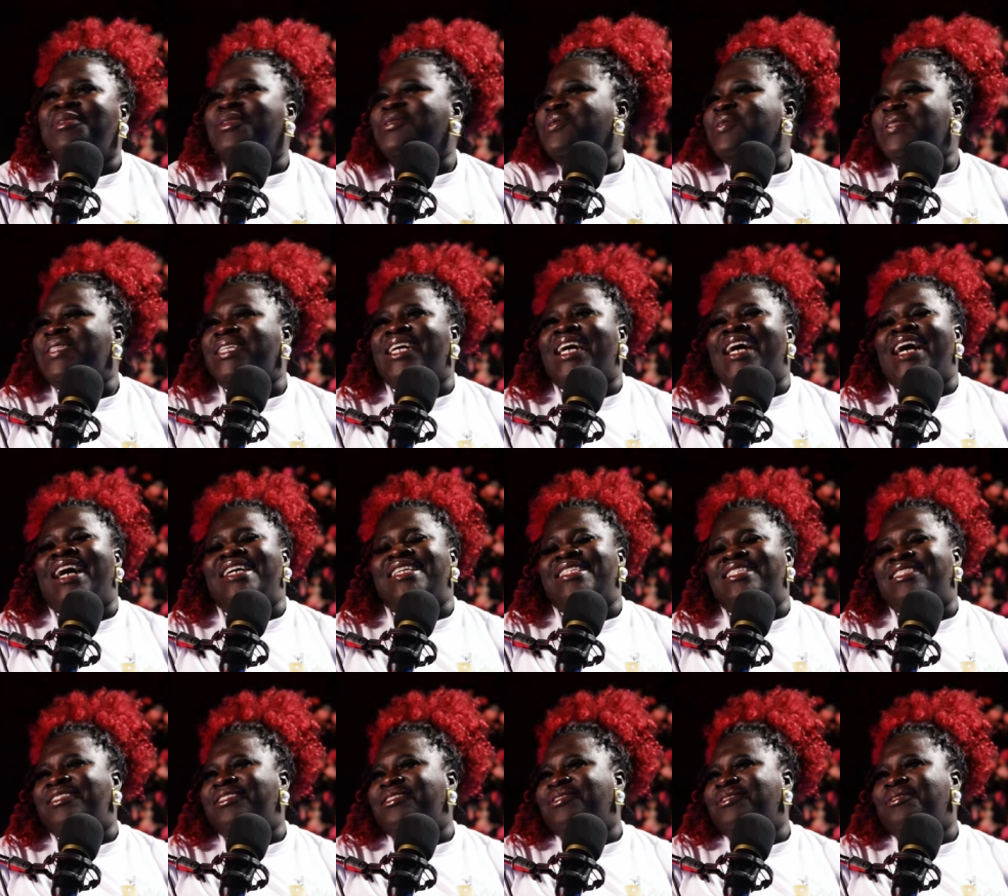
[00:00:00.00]
music
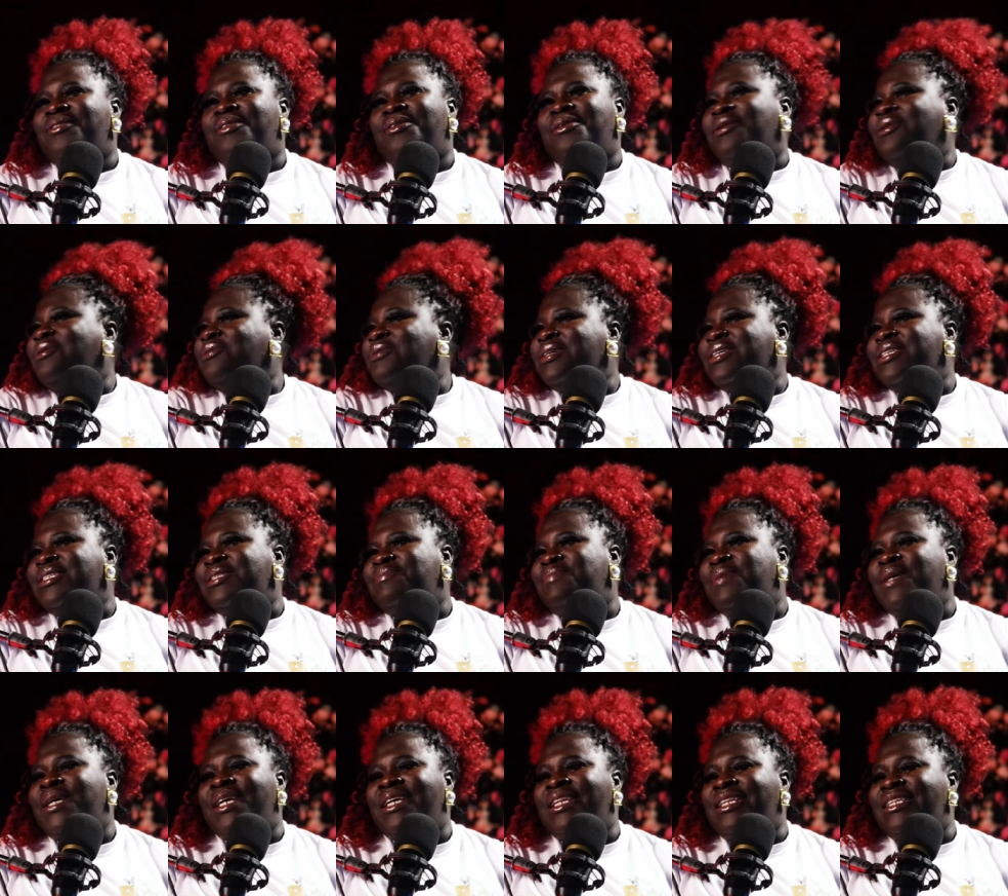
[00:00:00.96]
has always
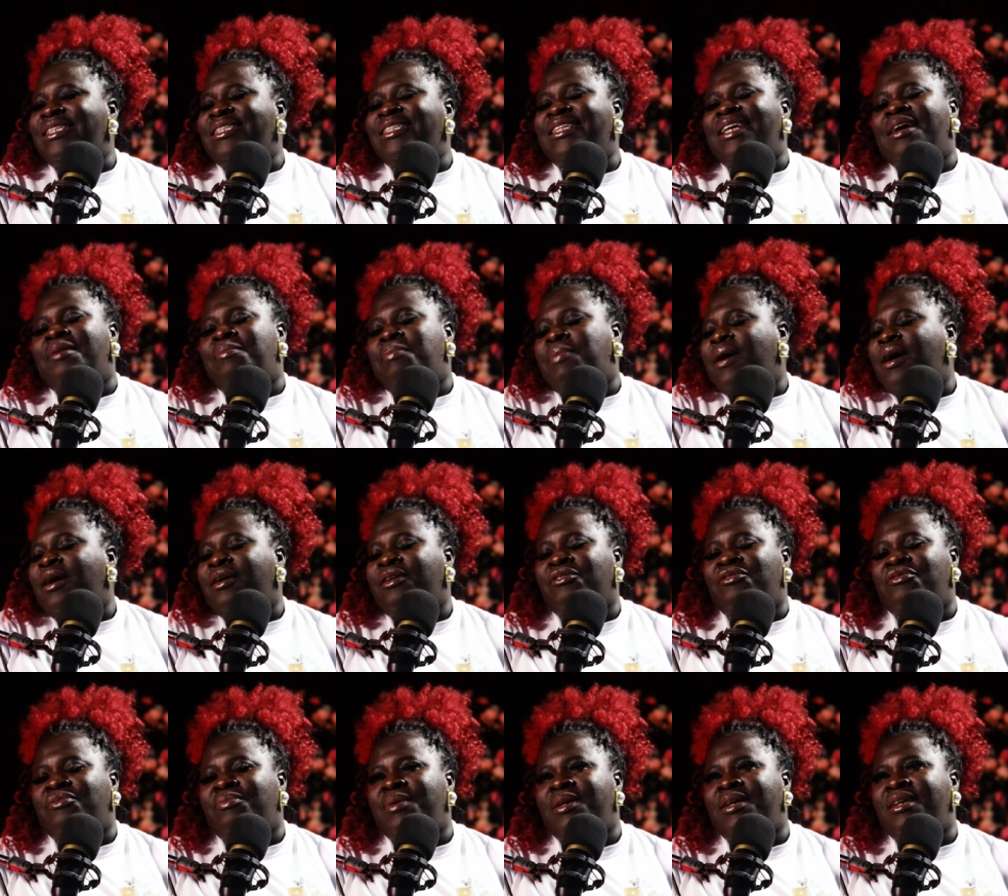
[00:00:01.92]
been a part
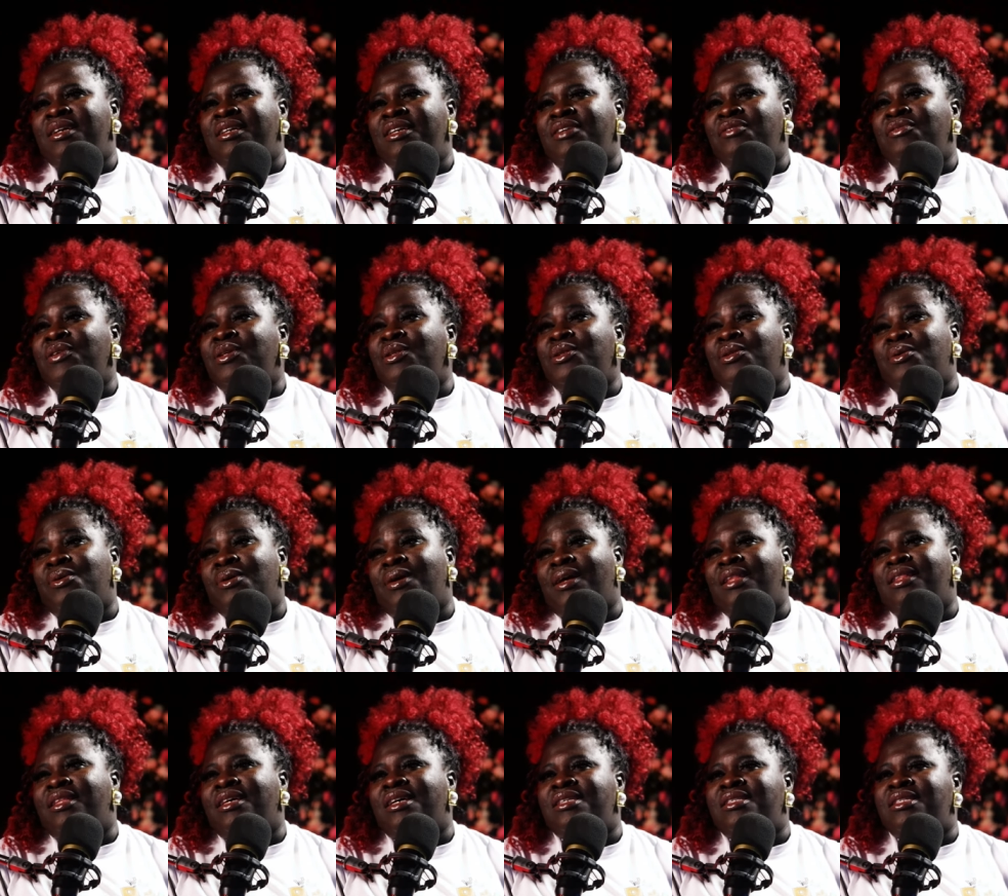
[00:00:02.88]
of me, even
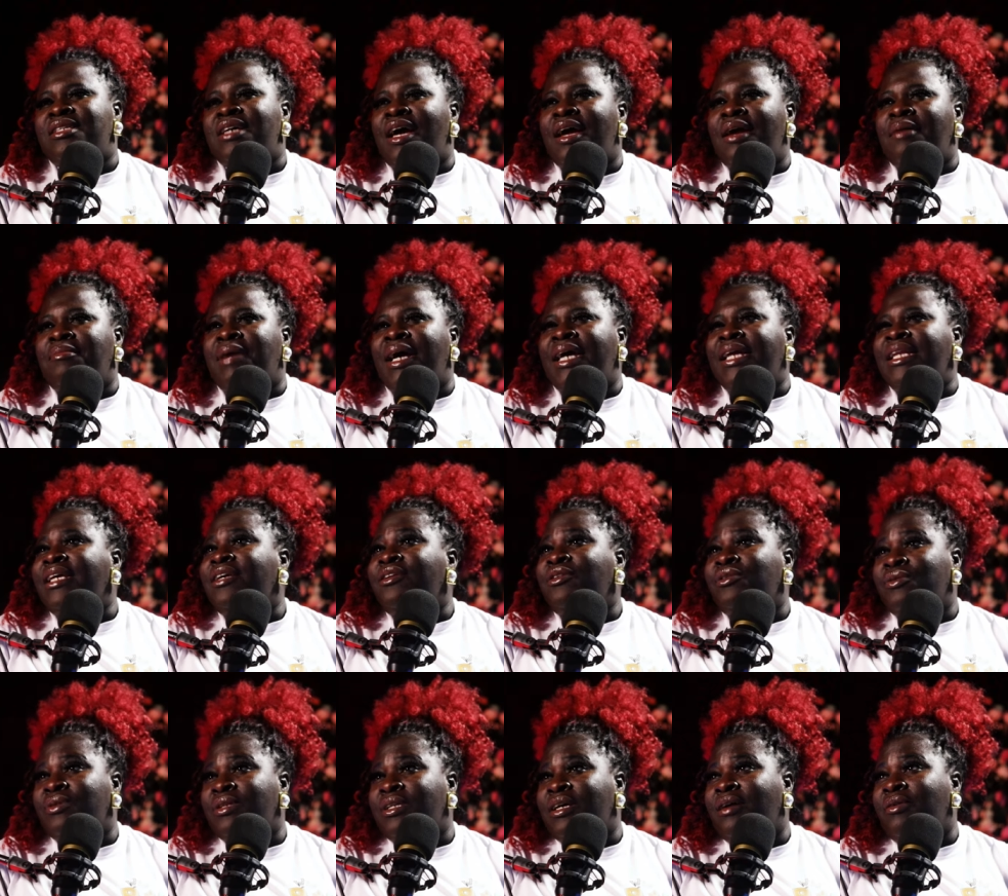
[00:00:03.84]
though at that time I
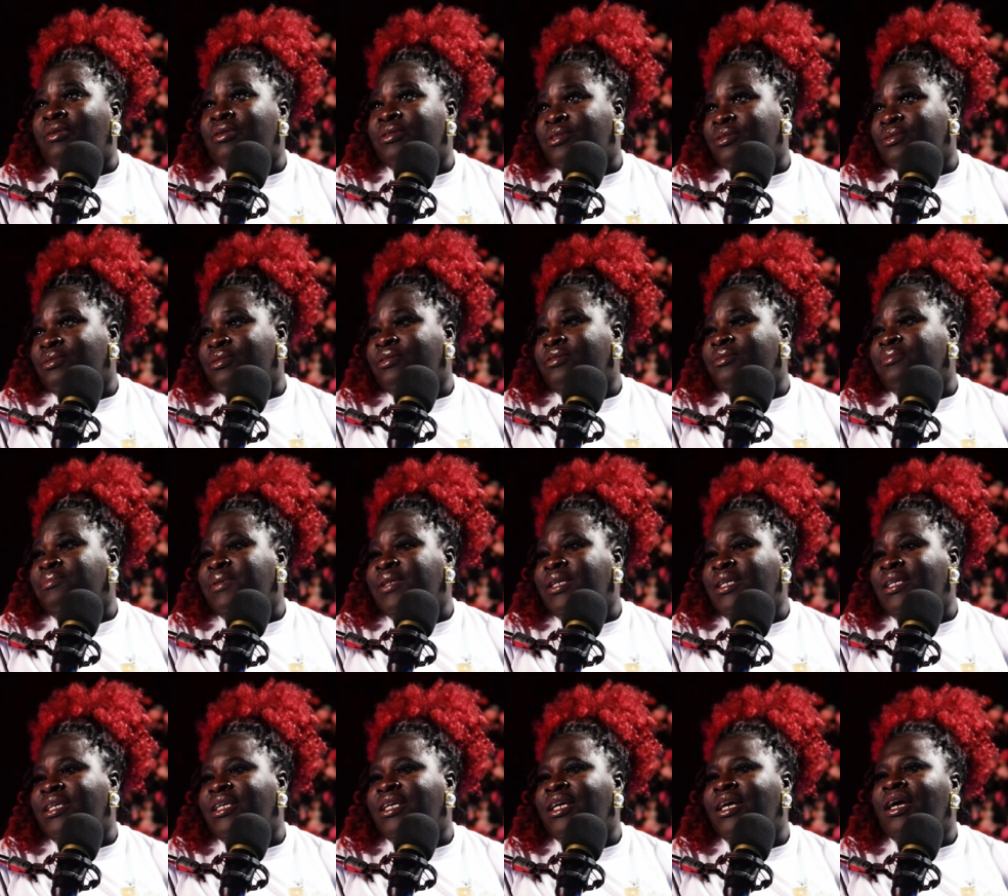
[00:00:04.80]
didn't know that I was going to
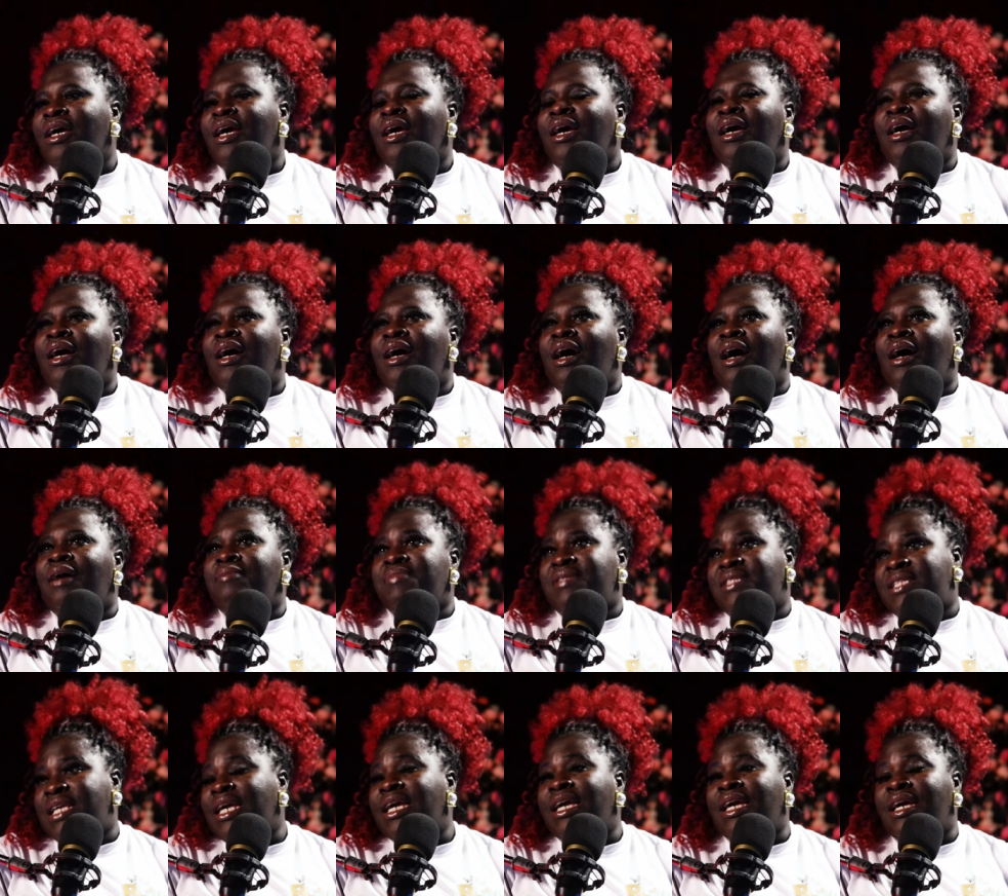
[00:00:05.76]
be um,
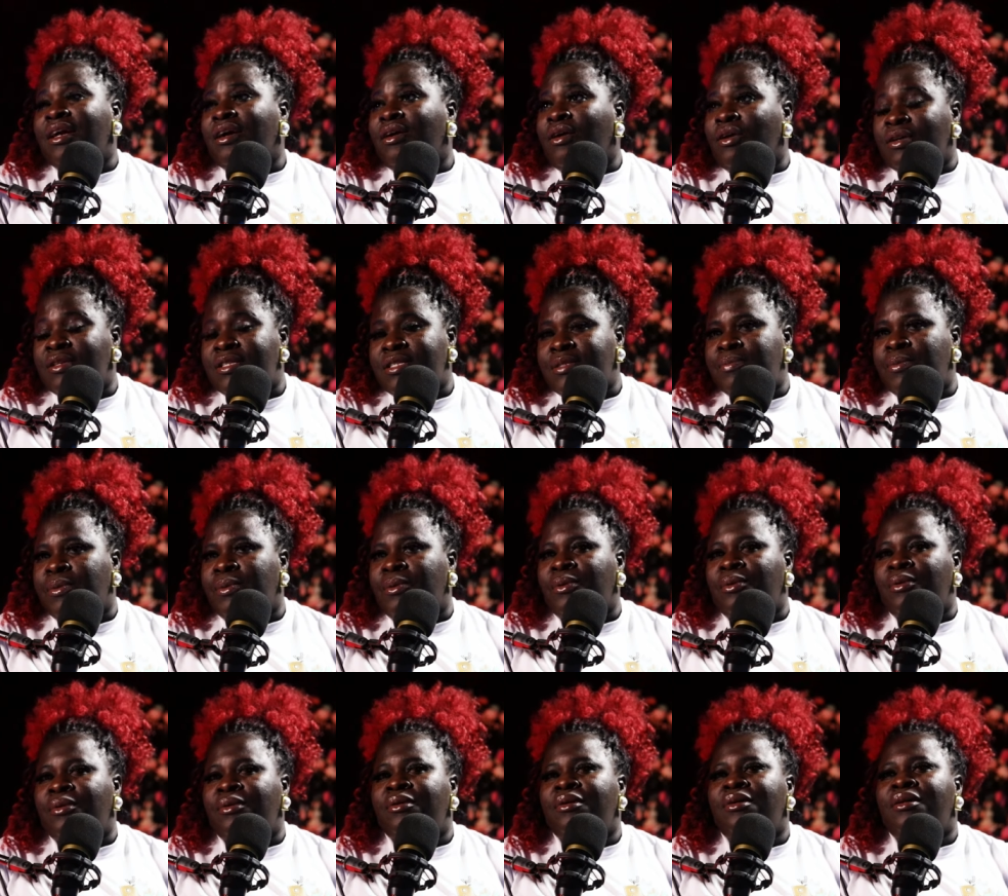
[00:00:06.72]
singing that,
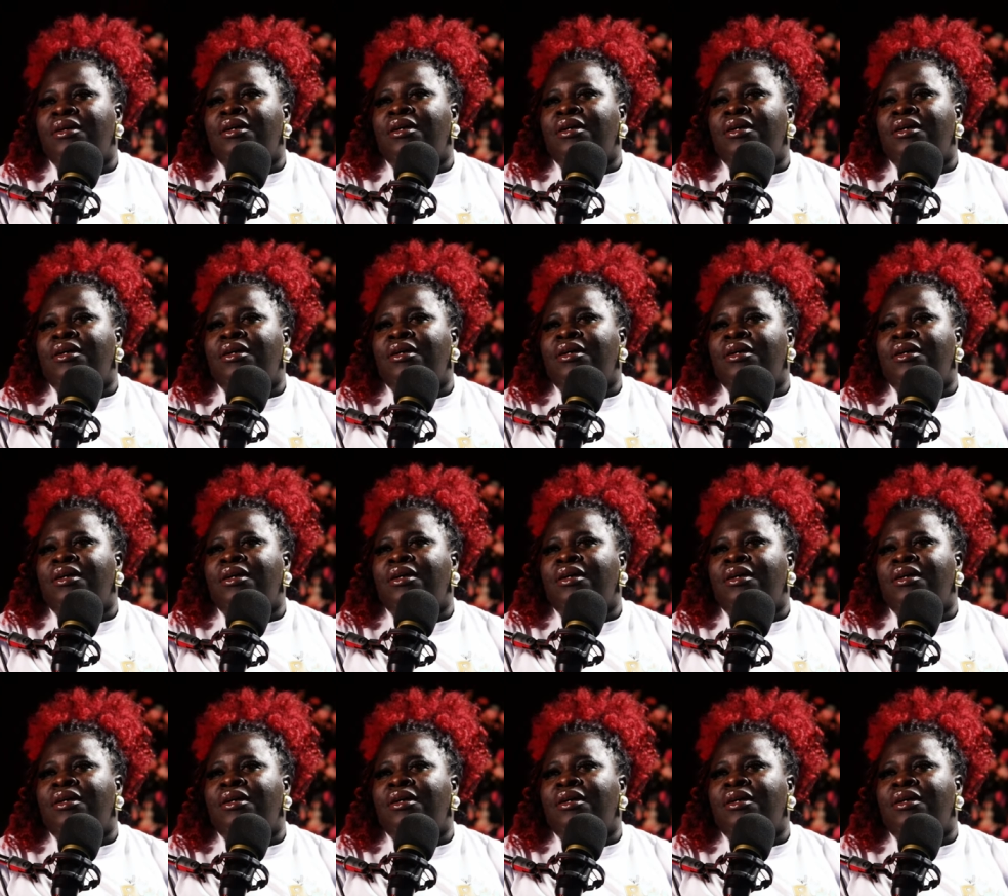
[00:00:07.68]
gospel.